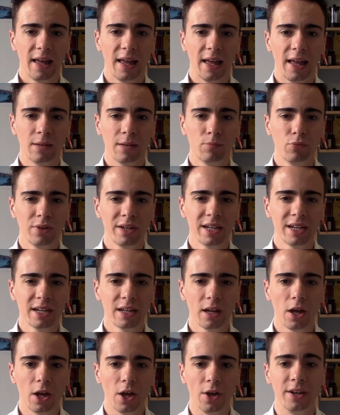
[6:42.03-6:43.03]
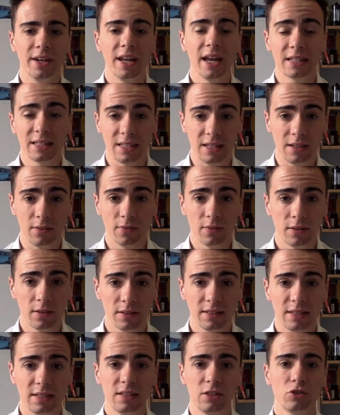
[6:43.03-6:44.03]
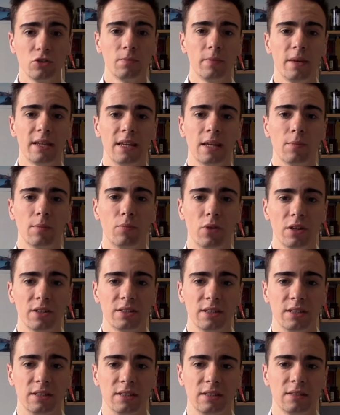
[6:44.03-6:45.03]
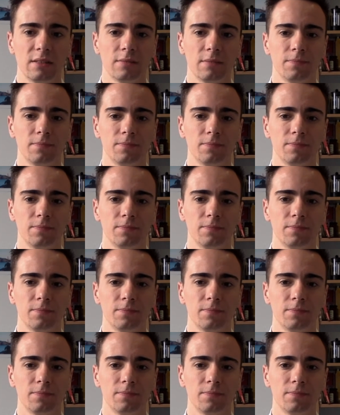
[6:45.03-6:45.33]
and bring an active decision-making process.